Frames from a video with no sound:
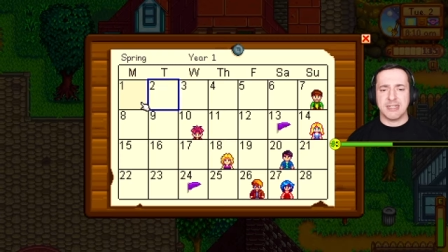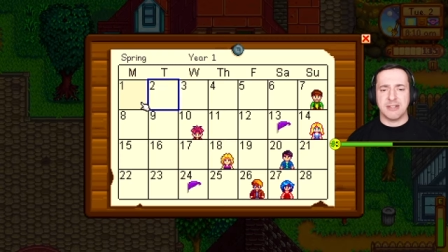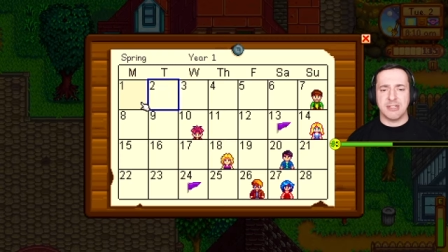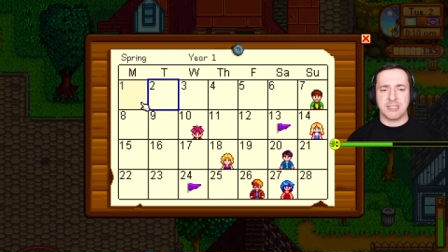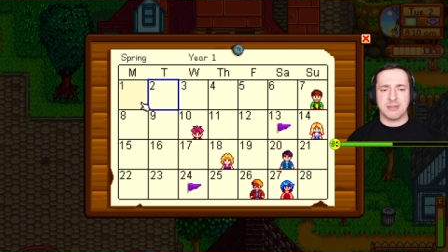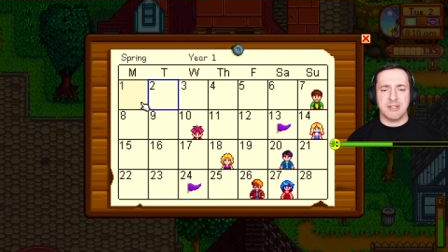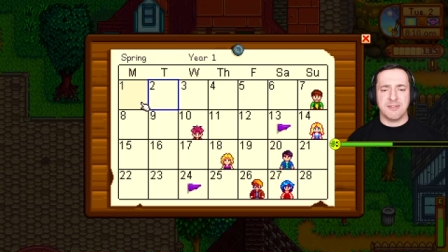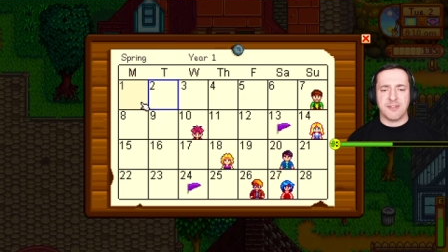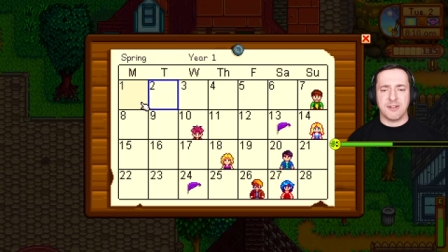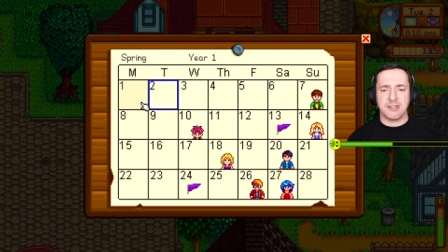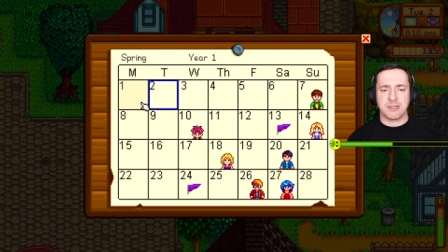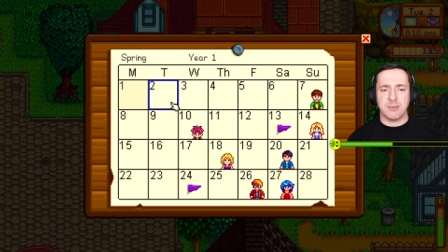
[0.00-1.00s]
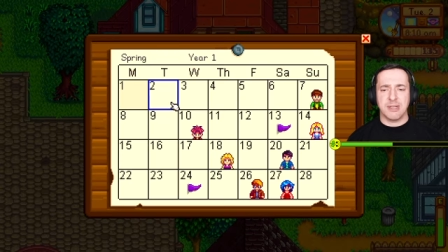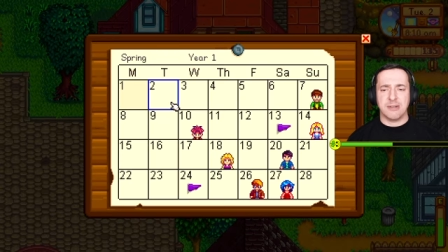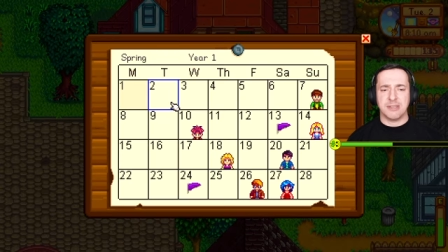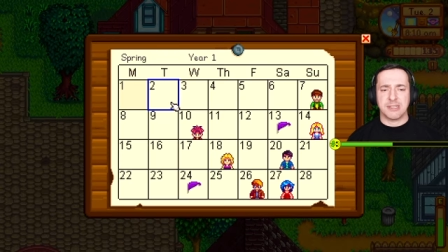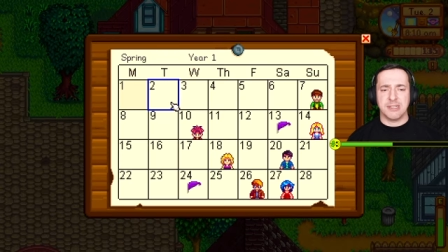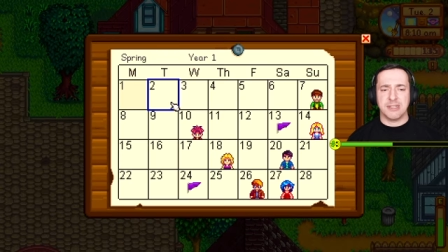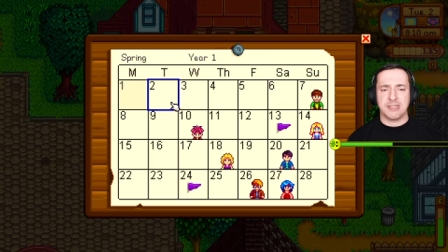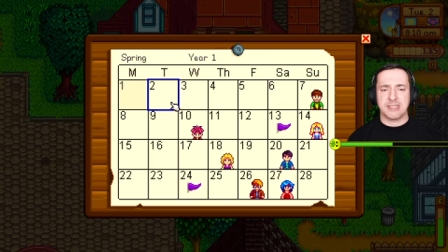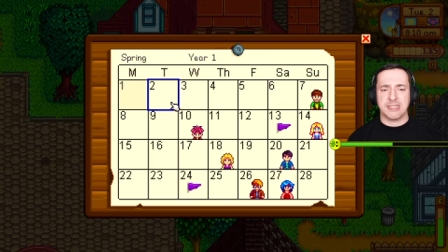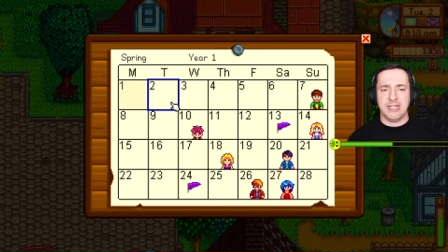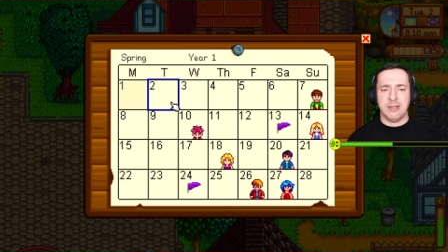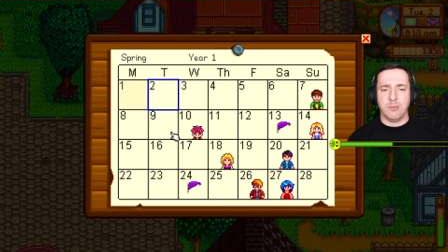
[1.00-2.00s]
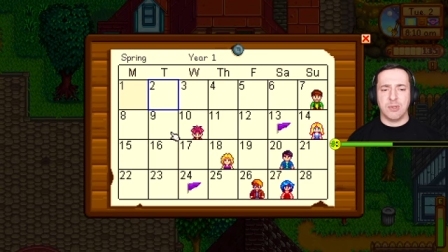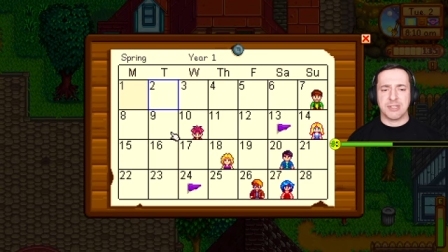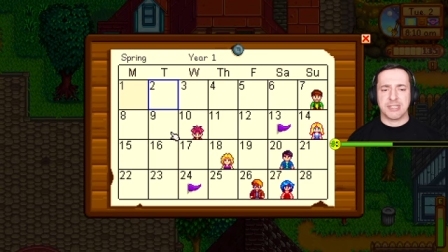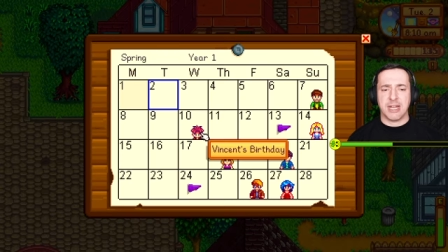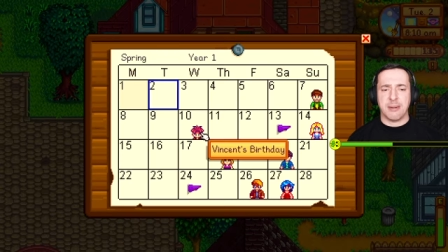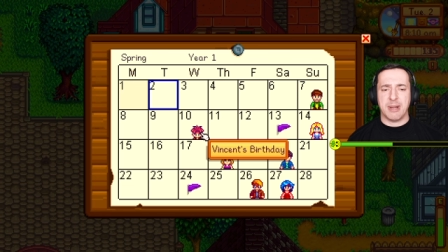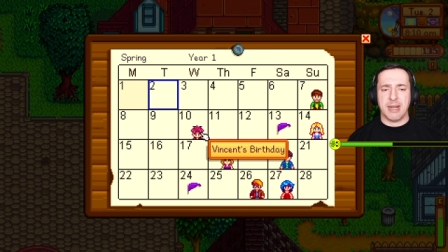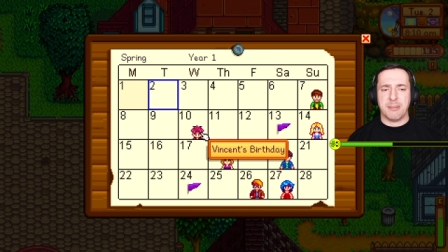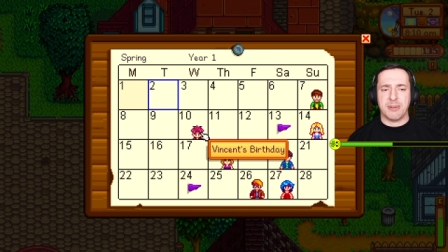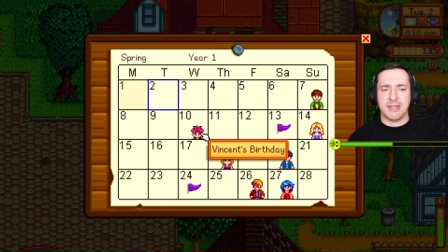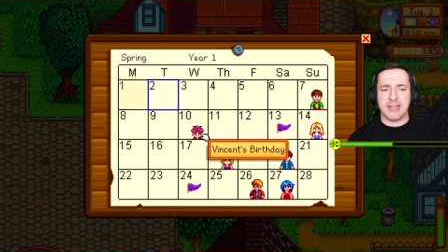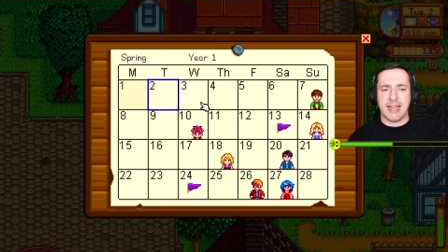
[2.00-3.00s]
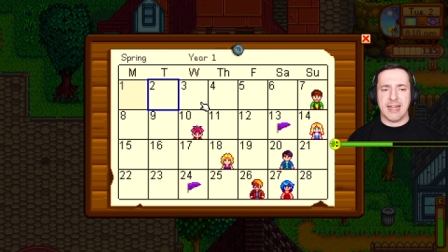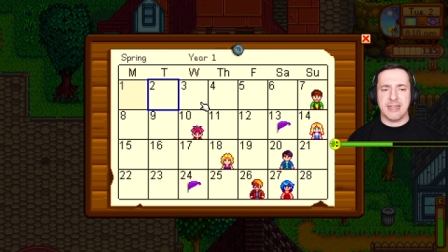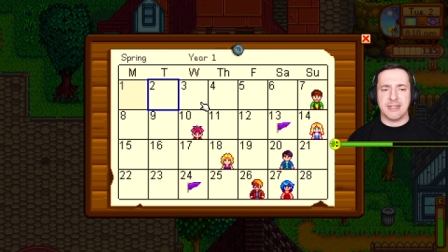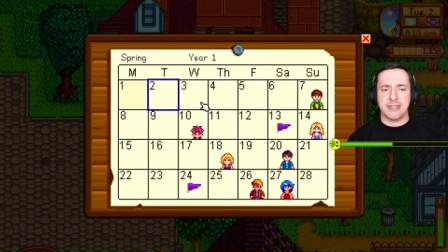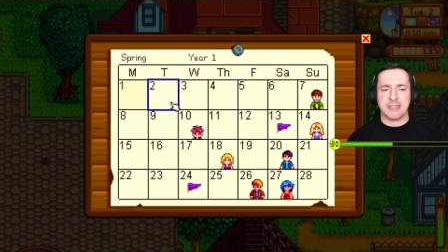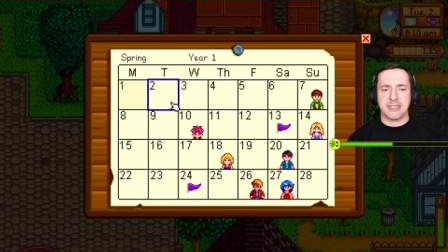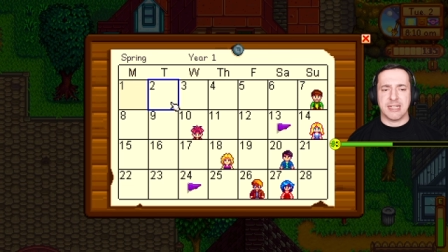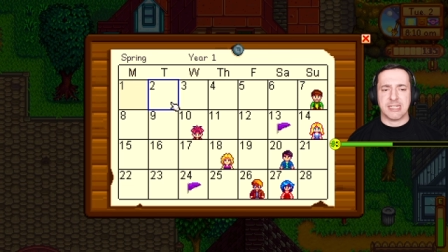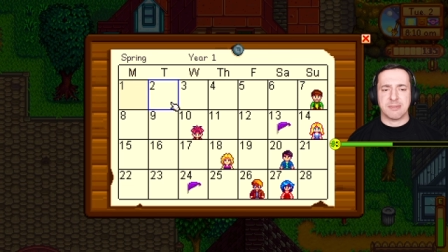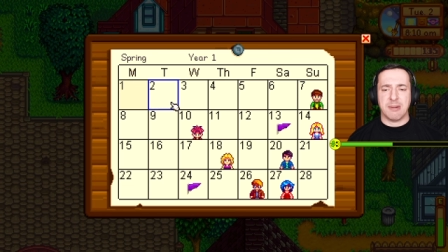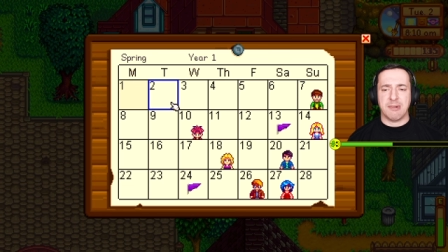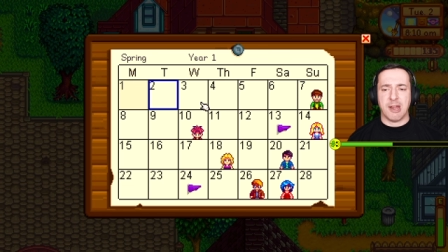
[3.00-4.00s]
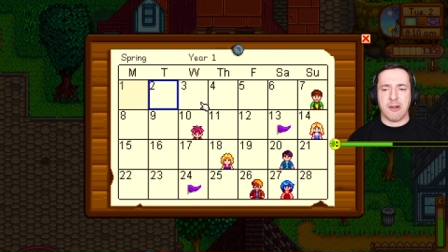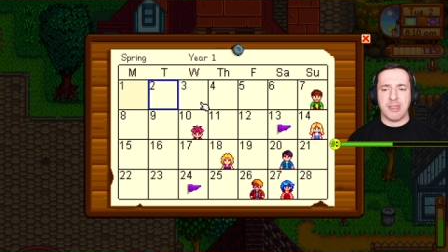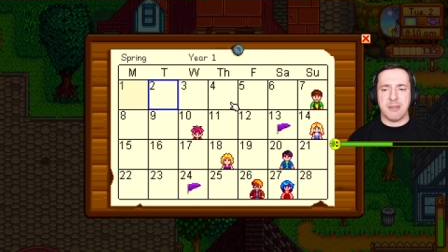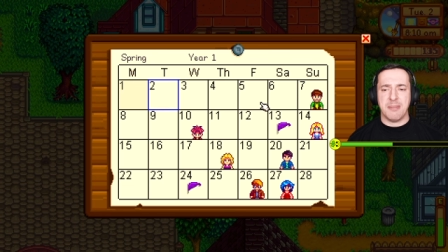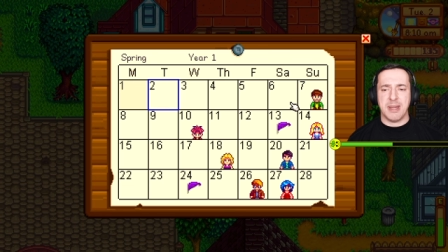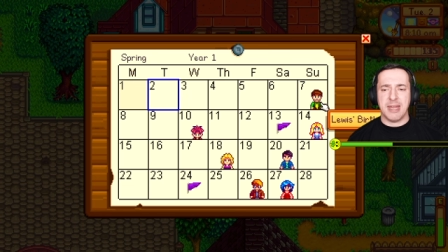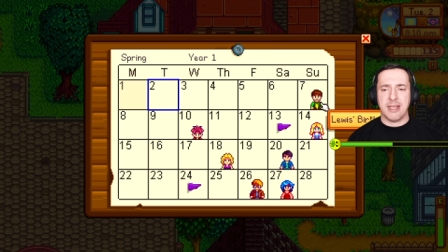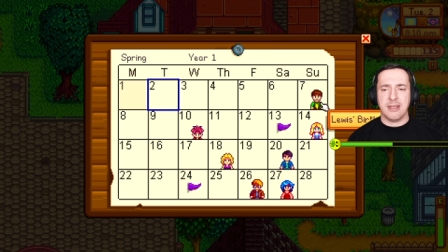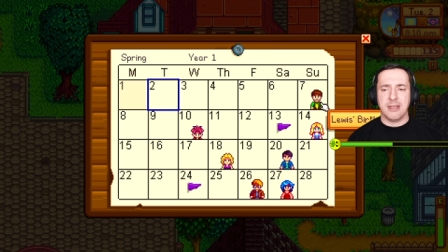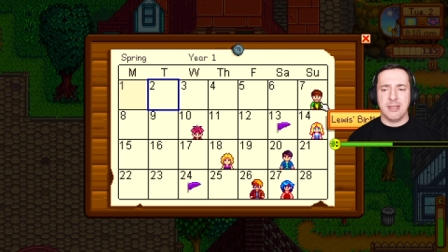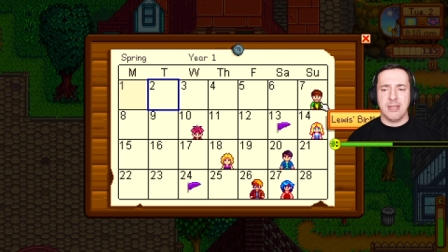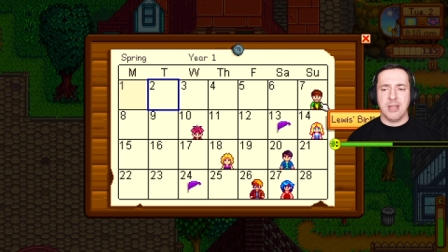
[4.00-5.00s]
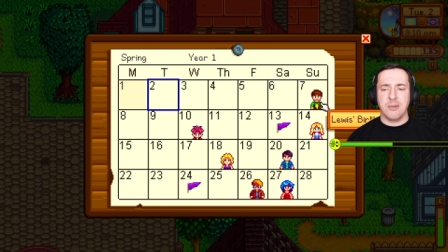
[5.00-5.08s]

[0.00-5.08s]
tell you some info as well, so you can see what's coming up on the calendar. So that's where we are at the minute.